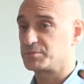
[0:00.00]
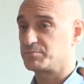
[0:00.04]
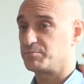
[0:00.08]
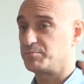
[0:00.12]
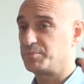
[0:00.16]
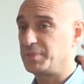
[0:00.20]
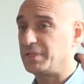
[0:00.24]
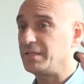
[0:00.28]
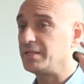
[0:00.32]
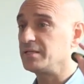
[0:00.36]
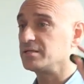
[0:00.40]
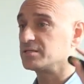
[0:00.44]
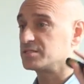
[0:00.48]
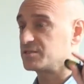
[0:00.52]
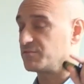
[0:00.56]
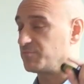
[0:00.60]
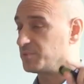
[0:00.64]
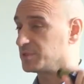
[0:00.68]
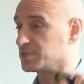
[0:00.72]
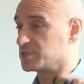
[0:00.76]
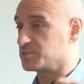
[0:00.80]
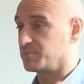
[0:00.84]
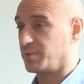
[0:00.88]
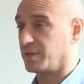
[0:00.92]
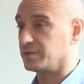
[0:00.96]
billions have
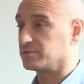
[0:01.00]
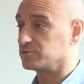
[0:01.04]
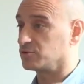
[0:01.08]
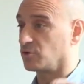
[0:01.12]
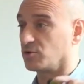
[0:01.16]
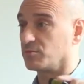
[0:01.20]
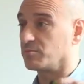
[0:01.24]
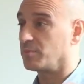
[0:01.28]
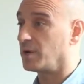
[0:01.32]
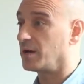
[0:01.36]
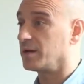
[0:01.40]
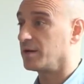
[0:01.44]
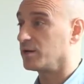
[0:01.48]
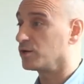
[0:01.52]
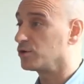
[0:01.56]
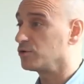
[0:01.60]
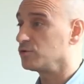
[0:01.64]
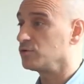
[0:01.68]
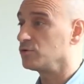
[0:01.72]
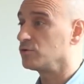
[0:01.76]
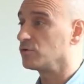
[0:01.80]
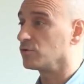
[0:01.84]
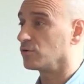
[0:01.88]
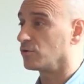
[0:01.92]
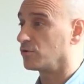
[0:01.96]
been spent on by a
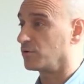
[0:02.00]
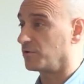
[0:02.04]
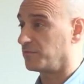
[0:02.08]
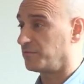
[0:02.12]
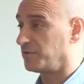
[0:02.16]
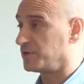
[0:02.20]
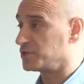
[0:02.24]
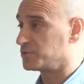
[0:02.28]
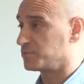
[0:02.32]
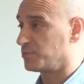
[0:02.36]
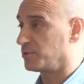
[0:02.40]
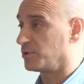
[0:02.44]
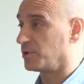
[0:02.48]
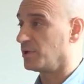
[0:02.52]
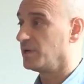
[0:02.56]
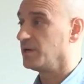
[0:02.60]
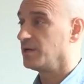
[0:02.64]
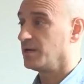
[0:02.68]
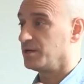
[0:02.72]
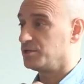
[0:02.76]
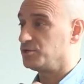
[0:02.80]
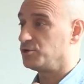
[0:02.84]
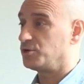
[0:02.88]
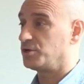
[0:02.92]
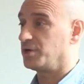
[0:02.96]
Google or a Facebook,
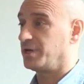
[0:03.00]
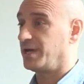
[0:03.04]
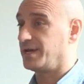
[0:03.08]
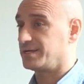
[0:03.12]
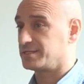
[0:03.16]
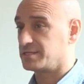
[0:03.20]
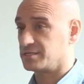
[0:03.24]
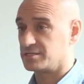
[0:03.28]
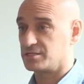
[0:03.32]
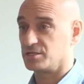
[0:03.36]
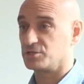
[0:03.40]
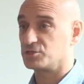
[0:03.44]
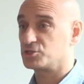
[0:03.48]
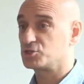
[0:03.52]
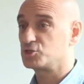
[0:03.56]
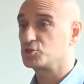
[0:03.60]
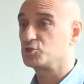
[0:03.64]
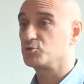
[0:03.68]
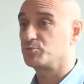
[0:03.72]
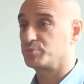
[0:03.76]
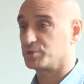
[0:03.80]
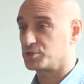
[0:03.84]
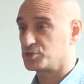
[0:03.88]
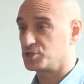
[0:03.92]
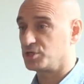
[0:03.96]
and you can access it
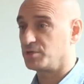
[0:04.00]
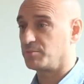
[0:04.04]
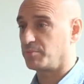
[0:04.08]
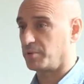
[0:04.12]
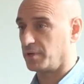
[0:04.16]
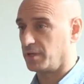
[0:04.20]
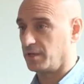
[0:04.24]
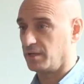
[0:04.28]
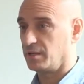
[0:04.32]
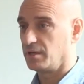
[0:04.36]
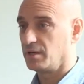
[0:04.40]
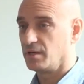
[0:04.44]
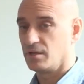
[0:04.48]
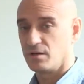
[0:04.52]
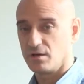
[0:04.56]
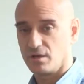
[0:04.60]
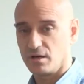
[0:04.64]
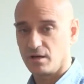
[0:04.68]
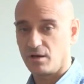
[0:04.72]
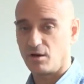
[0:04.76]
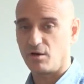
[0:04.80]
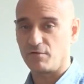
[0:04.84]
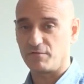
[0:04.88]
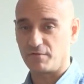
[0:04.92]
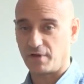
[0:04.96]
super cheaply
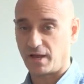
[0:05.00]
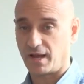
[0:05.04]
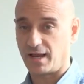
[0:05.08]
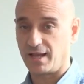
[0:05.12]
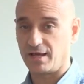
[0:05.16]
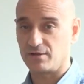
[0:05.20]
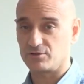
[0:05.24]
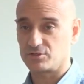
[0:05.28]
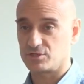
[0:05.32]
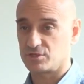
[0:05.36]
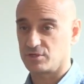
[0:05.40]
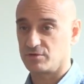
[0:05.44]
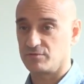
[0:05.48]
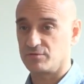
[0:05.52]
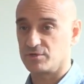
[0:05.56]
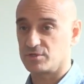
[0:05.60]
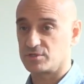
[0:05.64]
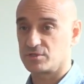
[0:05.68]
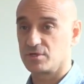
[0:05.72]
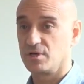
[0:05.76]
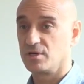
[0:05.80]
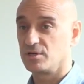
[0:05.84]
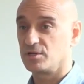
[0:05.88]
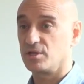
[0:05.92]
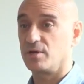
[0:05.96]
off a cloud
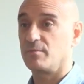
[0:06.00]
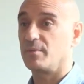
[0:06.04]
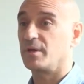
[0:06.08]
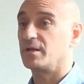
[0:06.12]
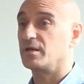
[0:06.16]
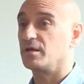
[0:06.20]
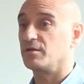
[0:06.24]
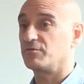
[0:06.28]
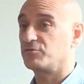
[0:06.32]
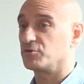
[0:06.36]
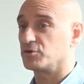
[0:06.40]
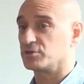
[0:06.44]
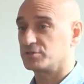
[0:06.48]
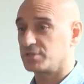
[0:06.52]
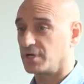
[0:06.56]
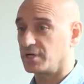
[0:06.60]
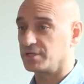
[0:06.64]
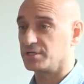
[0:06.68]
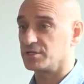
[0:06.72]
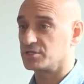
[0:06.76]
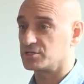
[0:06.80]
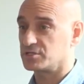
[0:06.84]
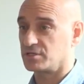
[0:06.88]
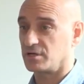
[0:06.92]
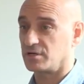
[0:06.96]
service, no matter if you're a
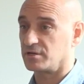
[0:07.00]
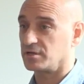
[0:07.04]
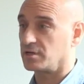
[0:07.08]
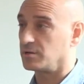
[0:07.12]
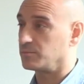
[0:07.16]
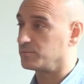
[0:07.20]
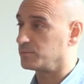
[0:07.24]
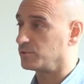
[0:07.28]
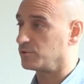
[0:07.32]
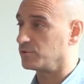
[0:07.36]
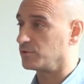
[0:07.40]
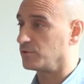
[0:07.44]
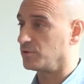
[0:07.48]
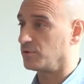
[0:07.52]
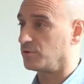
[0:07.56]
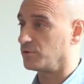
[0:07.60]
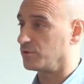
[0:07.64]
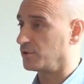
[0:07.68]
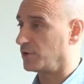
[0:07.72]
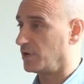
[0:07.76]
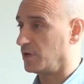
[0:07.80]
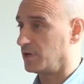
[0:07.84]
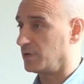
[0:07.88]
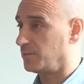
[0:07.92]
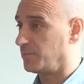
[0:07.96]
tiny startup
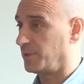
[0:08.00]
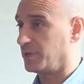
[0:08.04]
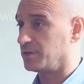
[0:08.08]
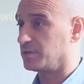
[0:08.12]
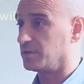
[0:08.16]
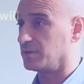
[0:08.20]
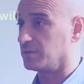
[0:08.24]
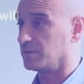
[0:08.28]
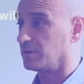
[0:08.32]
or an independent